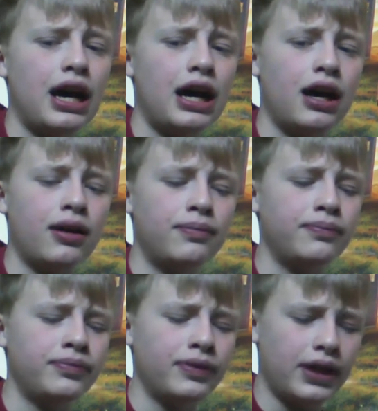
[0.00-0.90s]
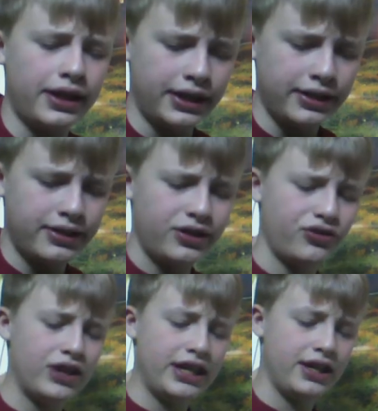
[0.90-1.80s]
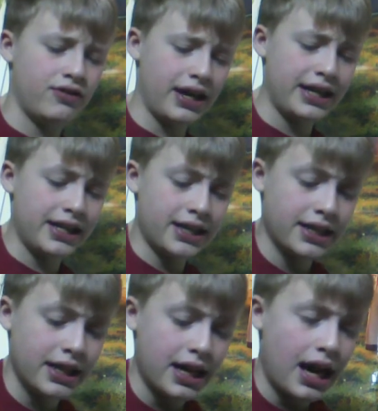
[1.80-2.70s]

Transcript: I think she's really great,